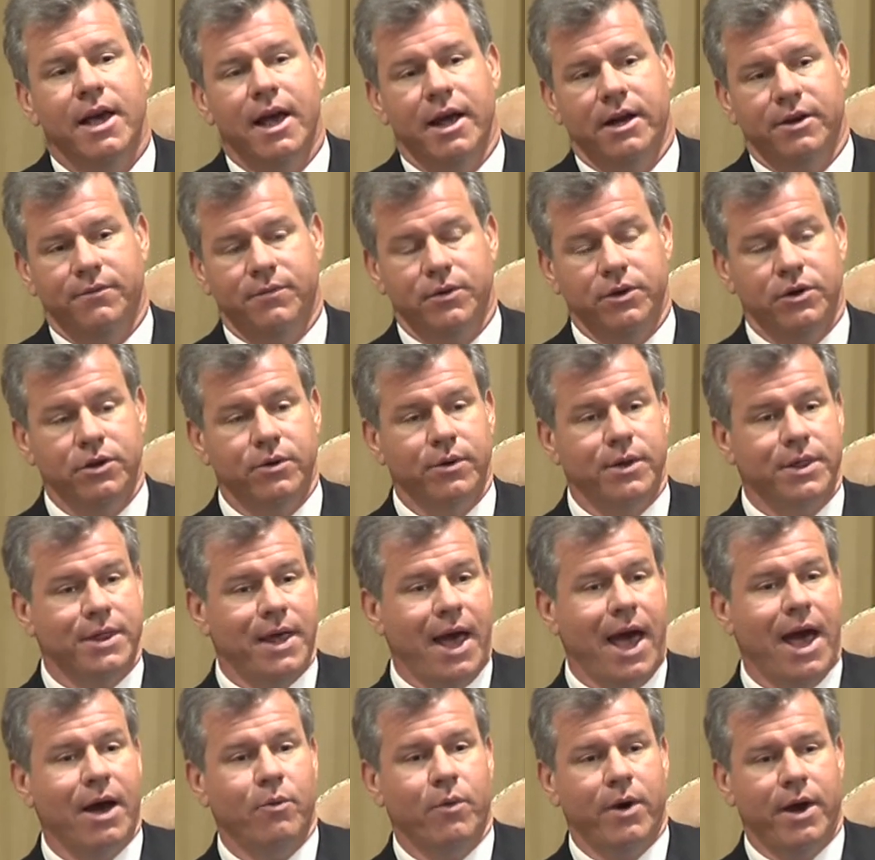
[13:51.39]
and if you do it
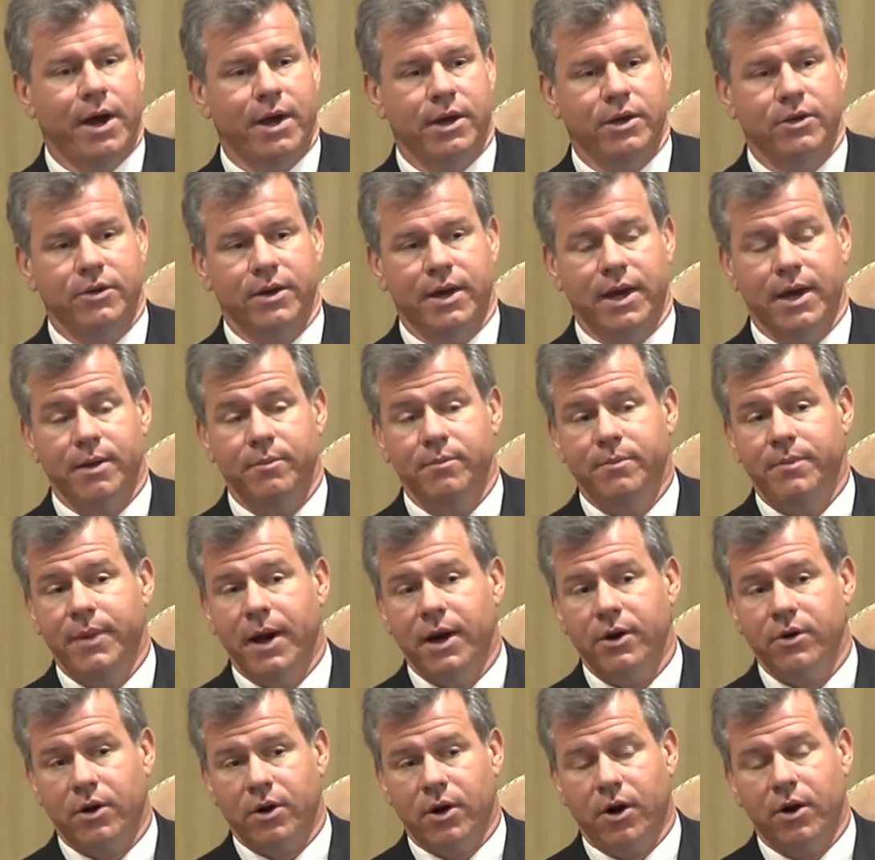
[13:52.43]
that way, you get
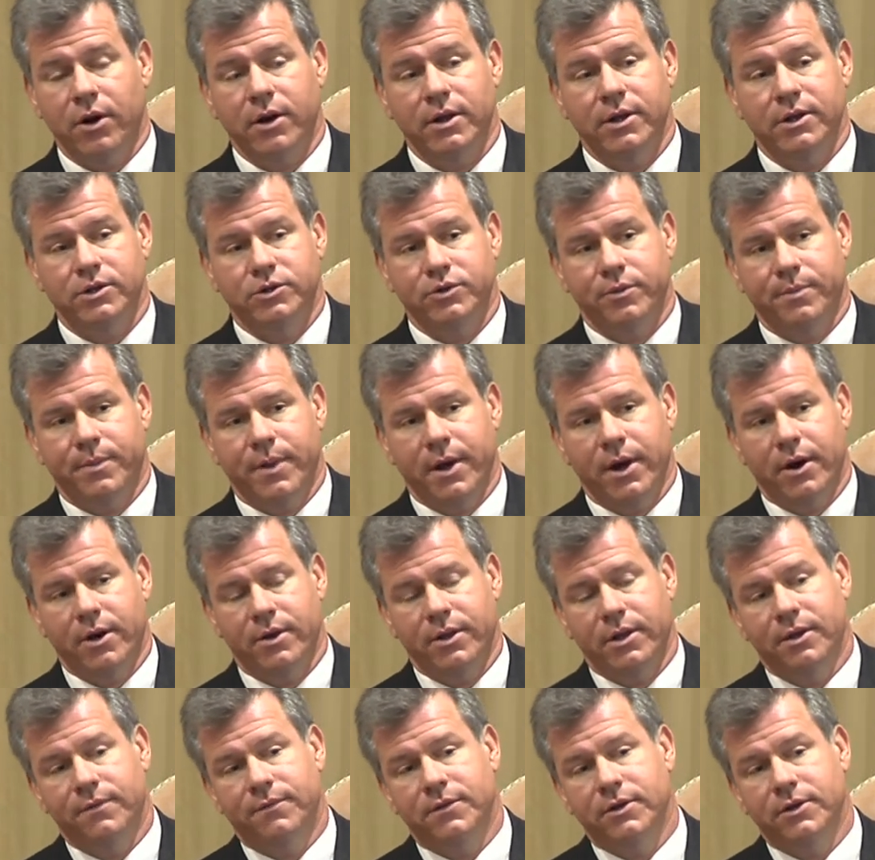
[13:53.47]
better cartilage
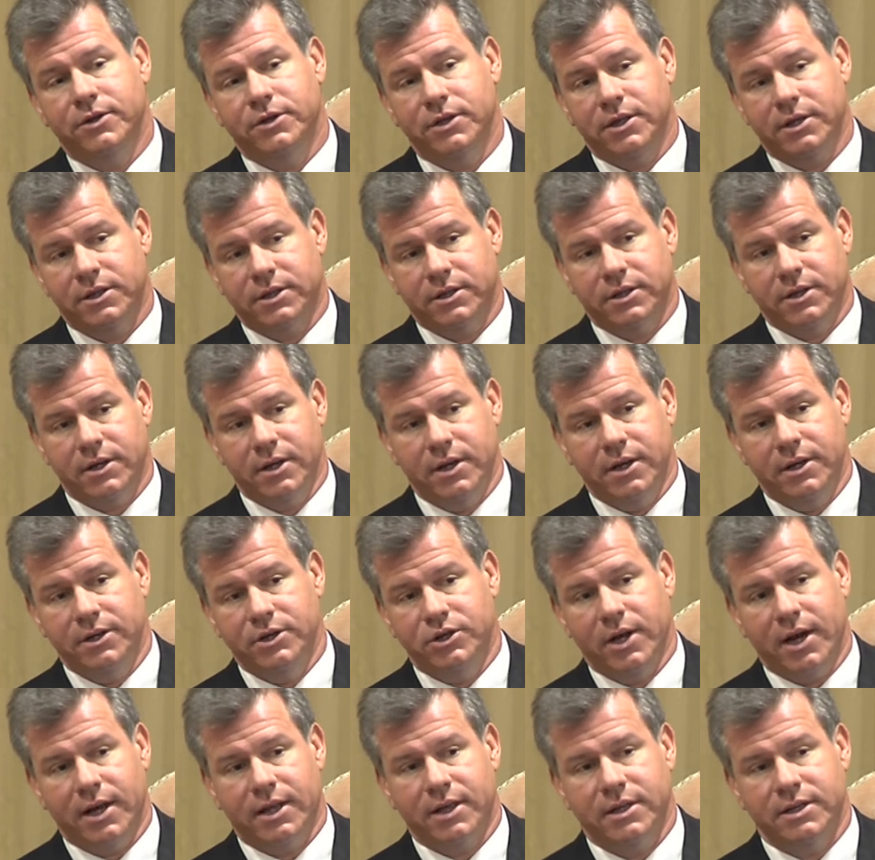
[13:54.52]
repair than if you just
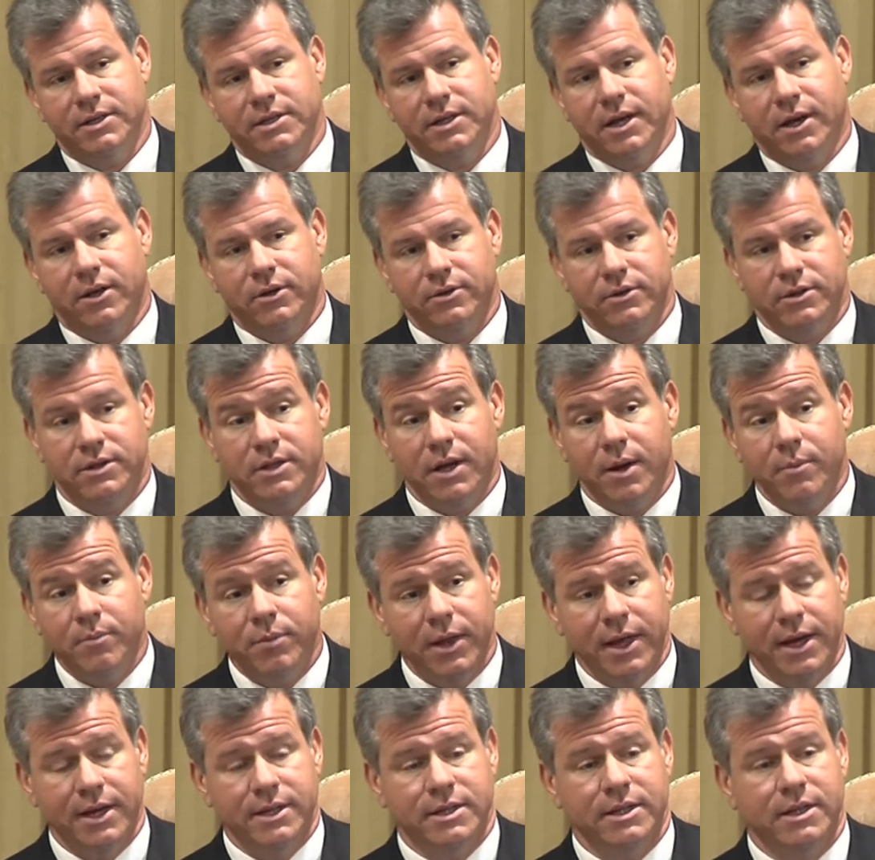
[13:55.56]
eject the cells
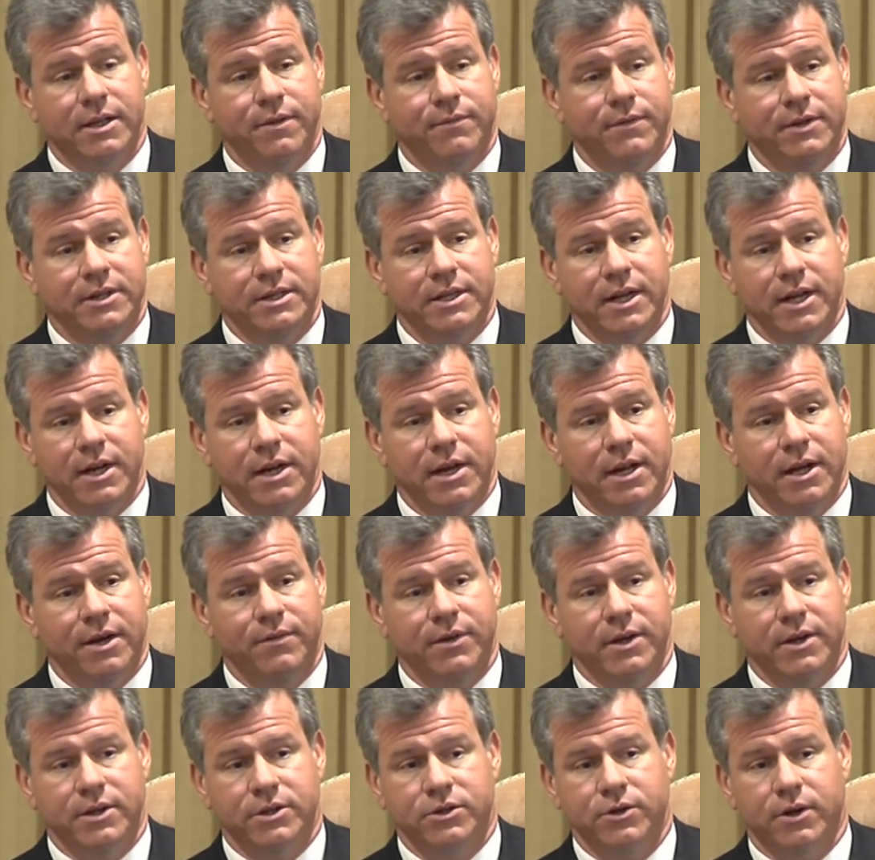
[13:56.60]
someplace in the vicinity of
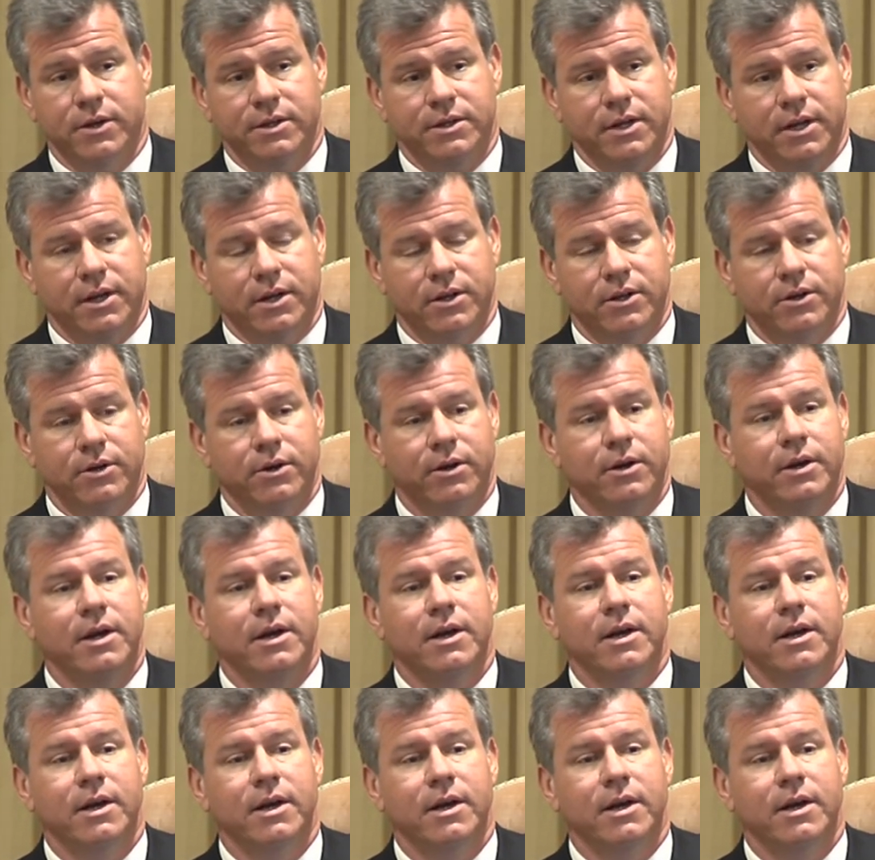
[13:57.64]
the intraarticular